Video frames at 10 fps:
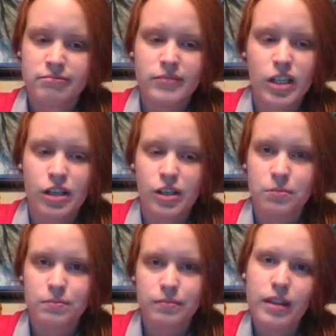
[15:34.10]
you
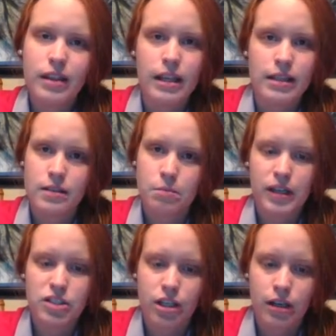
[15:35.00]
know, eat some
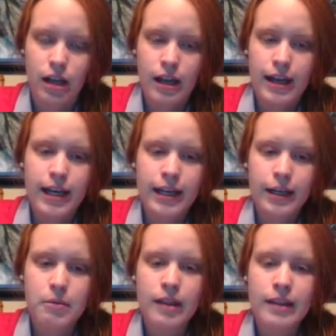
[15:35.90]
pigeon.
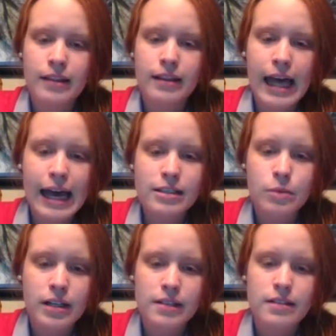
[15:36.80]
And then the last
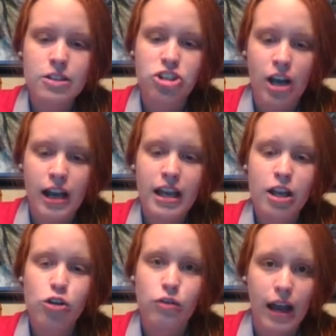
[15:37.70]
one is the
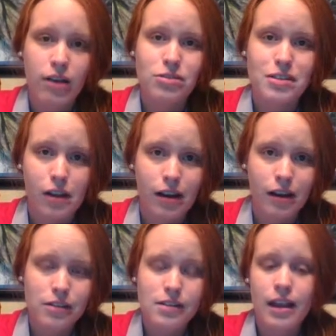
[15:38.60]
giant ground
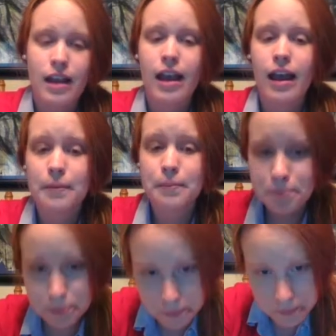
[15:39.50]
sloths, and
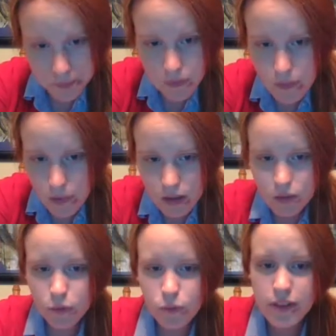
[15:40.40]

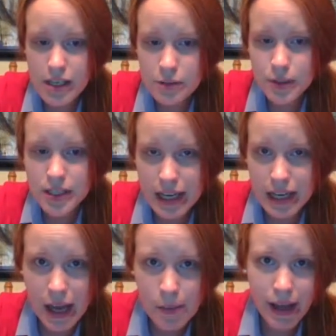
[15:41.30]
these were taken
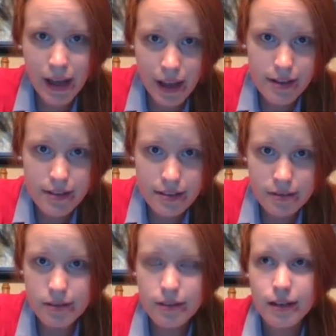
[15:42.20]
out by us,
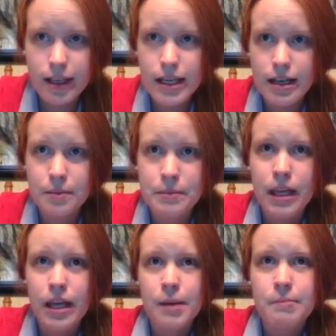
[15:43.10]

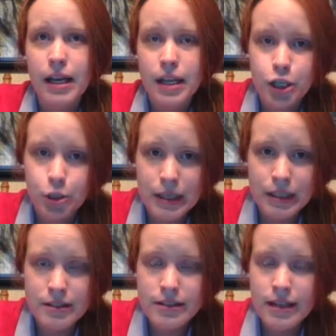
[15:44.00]
by
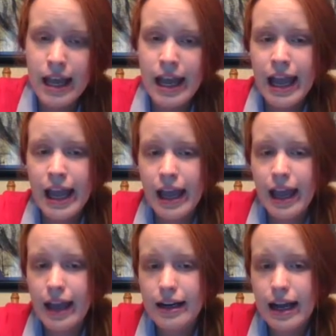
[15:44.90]
humans,
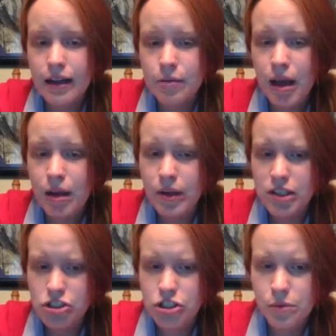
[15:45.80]
and I'm not
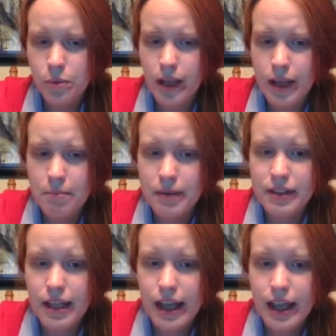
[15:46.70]
quite sure when, but
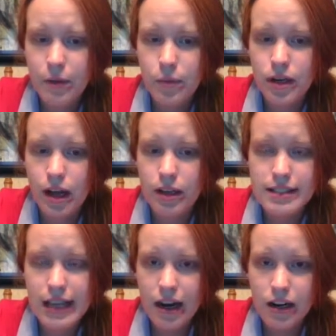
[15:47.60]
they were not
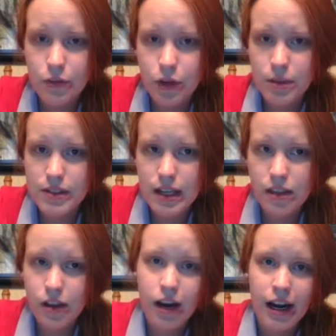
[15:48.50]
scared of humans
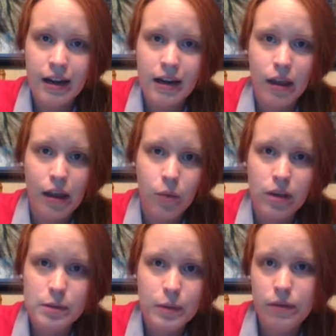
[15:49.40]
either, and like
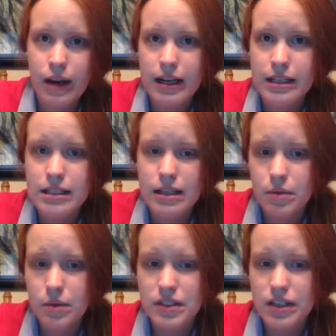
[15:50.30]
once we ran into
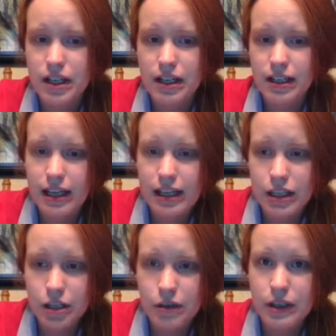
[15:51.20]
them, we started, like,
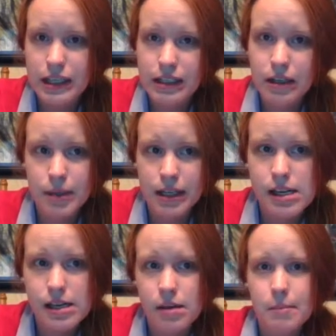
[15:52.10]
you know, killing them and
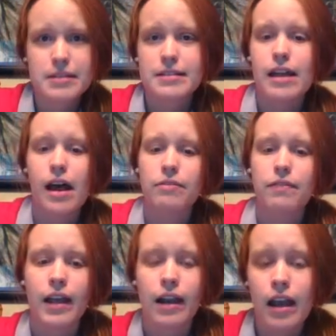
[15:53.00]
eating them and stuff.
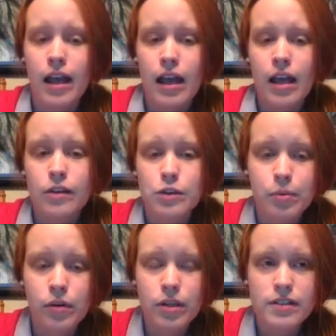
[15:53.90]
And those
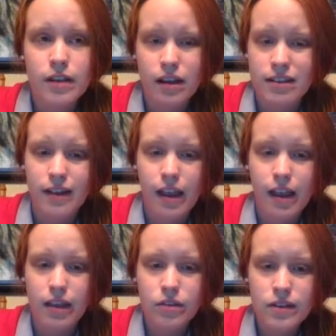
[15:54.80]
poor sloths,
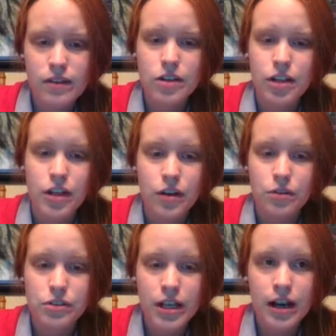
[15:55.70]
like, those things are
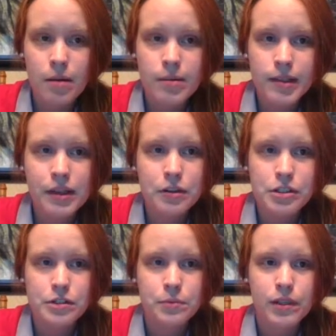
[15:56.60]
huge, and I bet they were
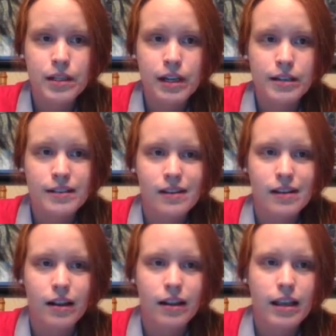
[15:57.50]
just really nice and
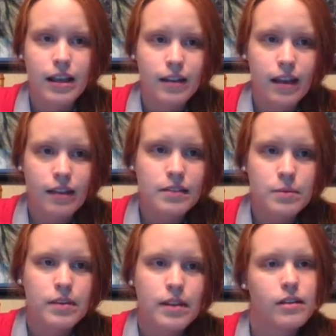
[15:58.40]
cuddly. Like, that's
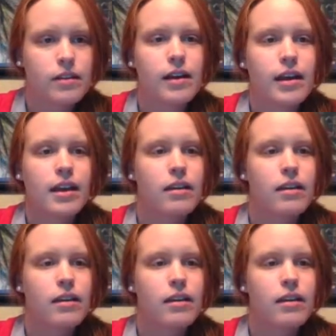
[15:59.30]
what they look like,